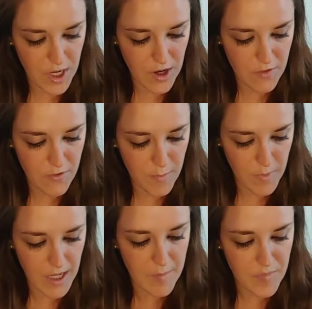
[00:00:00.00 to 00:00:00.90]
cared for
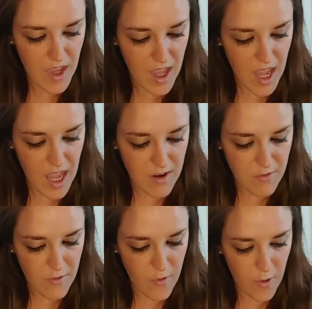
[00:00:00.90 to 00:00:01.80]
me and
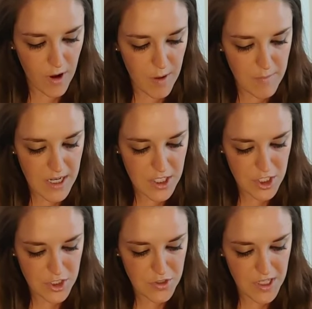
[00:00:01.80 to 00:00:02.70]
for a
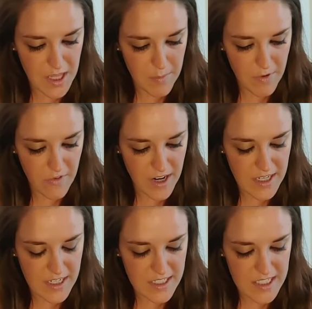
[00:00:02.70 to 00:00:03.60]
ministry that
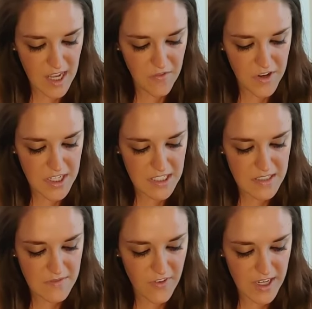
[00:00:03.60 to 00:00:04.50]
provided a safe and
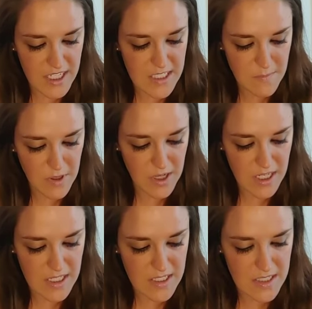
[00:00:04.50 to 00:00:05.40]
fun
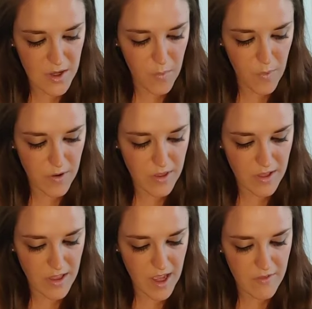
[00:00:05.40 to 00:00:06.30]
experience where the
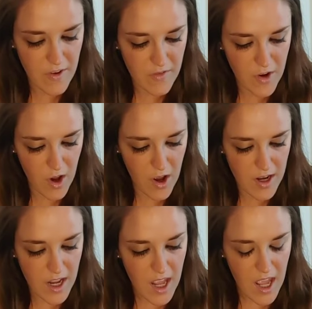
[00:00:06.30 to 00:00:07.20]
love of
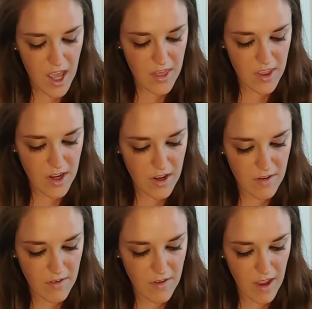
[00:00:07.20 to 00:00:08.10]
God and
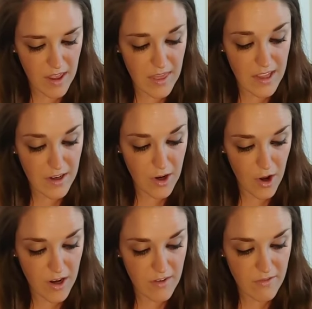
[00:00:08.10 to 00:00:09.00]
the
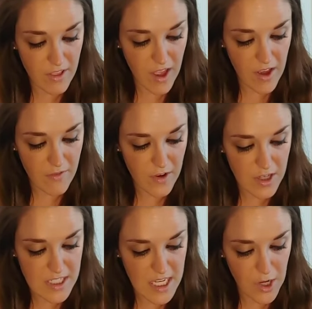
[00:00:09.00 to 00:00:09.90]
God of love
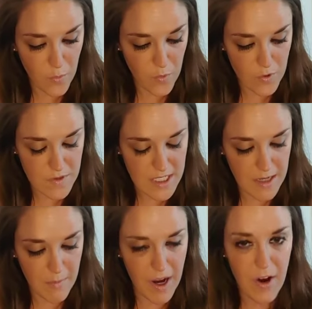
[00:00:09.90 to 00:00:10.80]
could take root
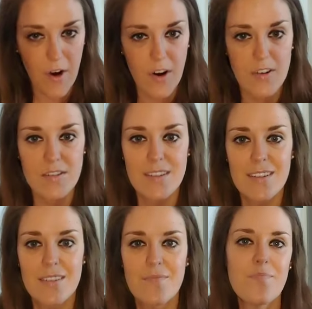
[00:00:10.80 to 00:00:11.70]
in my heart.